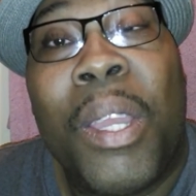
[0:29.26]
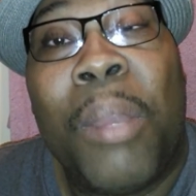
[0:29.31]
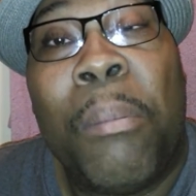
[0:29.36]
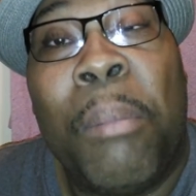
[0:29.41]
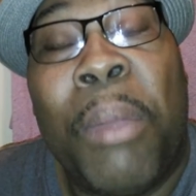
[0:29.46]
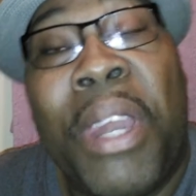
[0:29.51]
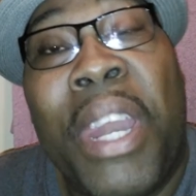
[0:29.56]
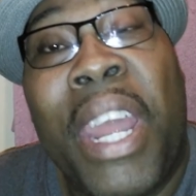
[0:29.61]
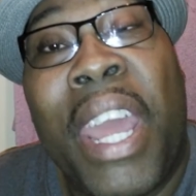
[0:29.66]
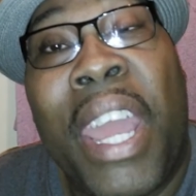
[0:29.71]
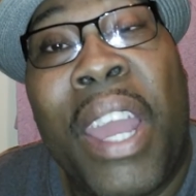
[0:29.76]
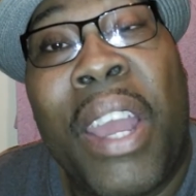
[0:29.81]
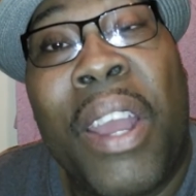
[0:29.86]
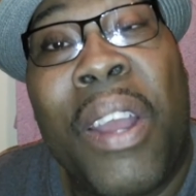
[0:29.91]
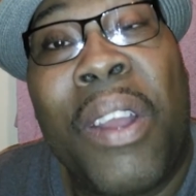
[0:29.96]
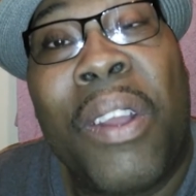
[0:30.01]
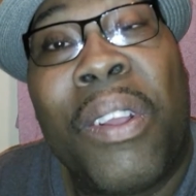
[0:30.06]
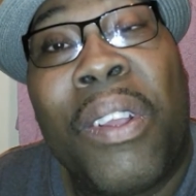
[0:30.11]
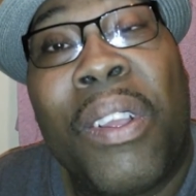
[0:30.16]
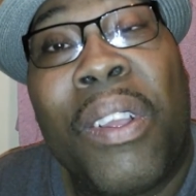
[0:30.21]
But
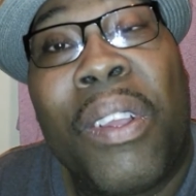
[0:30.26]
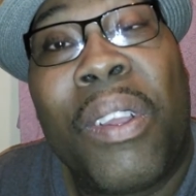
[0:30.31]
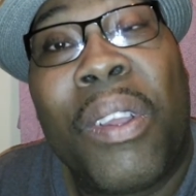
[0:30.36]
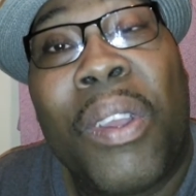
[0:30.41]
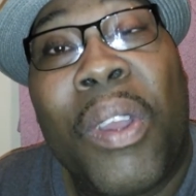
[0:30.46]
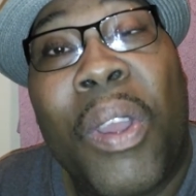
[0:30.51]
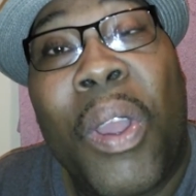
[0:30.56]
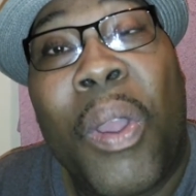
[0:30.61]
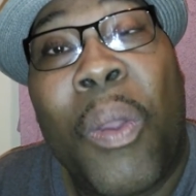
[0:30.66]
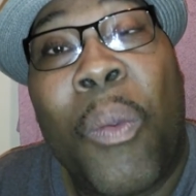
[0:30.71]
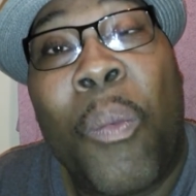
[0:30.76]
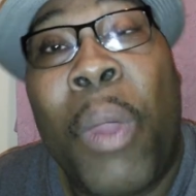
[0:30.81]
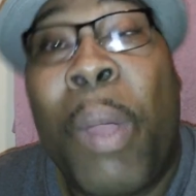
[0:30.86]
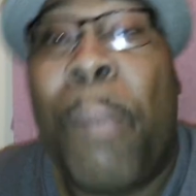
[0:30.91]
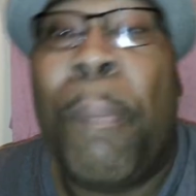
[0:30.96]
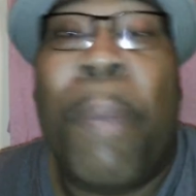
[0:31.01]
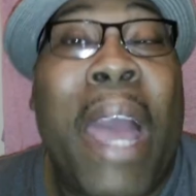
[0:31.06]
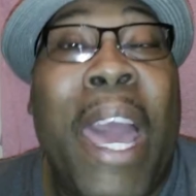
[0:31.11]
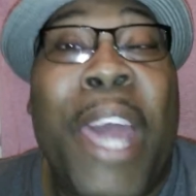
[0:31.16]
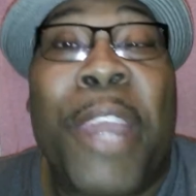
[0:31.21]
now, what
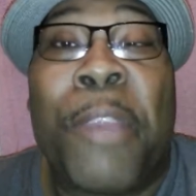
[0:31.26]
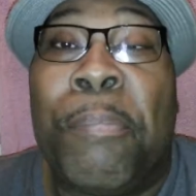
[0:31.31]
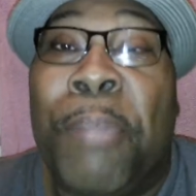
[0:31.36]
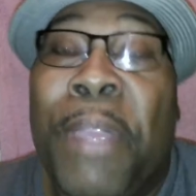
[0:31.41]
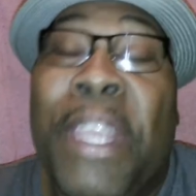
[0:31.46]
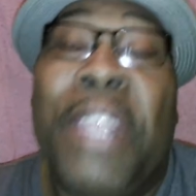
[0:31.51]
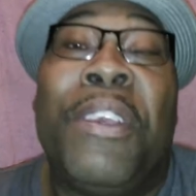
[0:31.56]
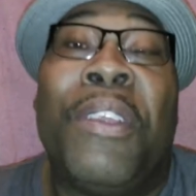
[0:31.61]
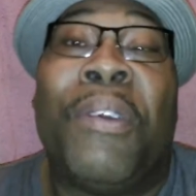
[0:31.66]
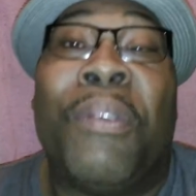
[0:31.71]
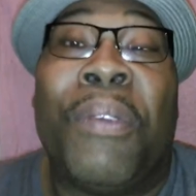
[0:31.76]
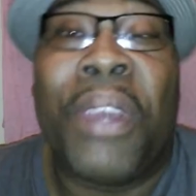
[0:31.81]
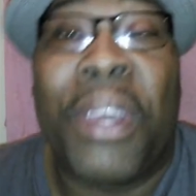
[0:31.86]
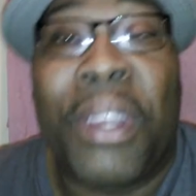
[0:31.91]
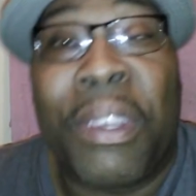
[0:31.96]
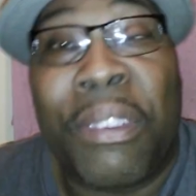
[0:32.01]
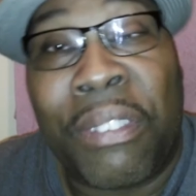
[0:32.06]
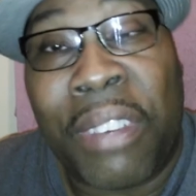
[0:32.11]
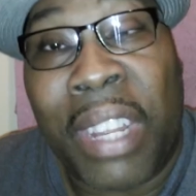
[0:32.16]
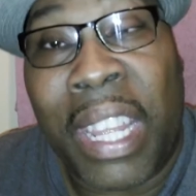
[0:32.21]
Powder Pete don't
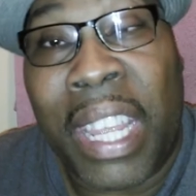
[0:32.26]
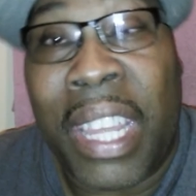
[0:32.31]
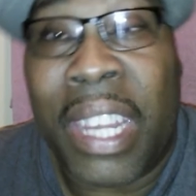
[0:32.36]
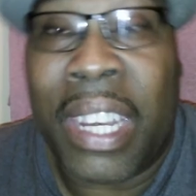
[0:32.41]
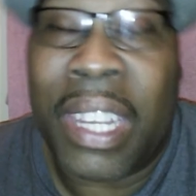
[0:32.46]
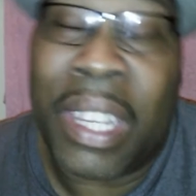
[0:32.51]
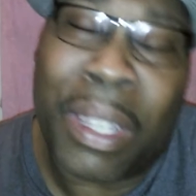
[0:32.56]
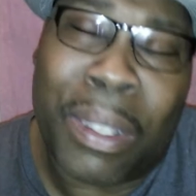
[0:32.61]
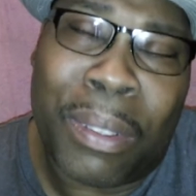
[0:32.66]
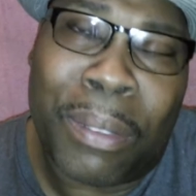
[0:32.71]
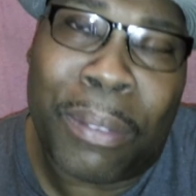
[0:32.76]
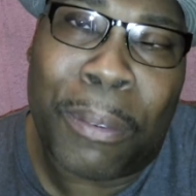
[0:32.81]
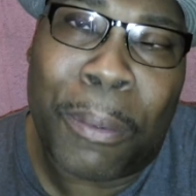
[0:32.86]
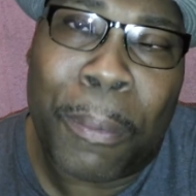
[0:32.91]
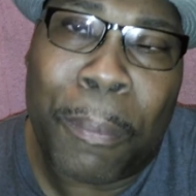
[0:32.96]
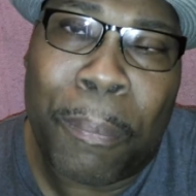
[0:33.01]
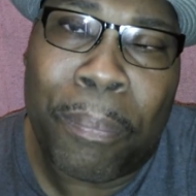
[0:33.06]
understand is